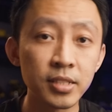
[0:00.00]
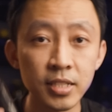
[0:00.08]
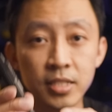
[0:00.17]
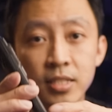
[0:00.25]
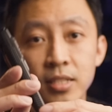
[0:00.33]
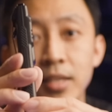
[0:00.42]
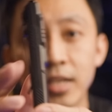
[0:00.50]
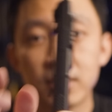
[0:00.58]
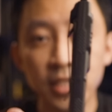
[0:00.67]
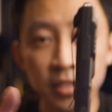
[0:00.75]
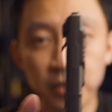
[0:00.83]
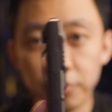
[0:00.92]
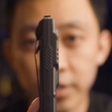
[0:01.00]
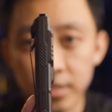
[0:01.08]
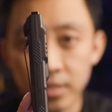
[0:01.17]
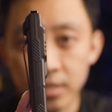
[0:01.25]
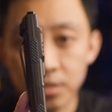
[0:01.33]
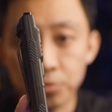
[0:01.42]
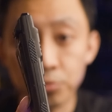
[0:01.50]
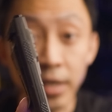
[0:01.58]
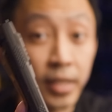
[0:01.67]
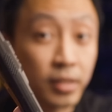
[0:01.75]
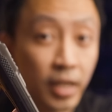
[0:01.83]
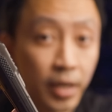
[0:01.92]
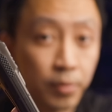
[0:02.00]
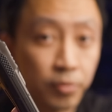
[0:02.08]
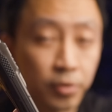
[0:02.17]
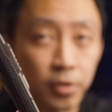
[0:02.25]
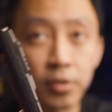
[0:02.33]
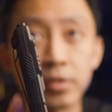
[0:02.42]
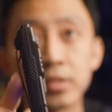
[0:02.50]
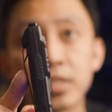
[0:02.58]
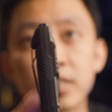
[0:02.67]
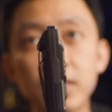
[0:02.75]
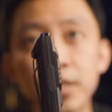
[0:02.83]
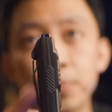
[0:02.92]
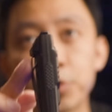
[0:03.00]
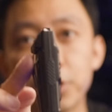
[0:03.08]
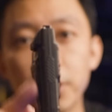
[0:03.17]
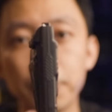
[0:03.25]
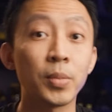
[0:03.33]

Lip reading: This light sacrifices runtime for the slim shape.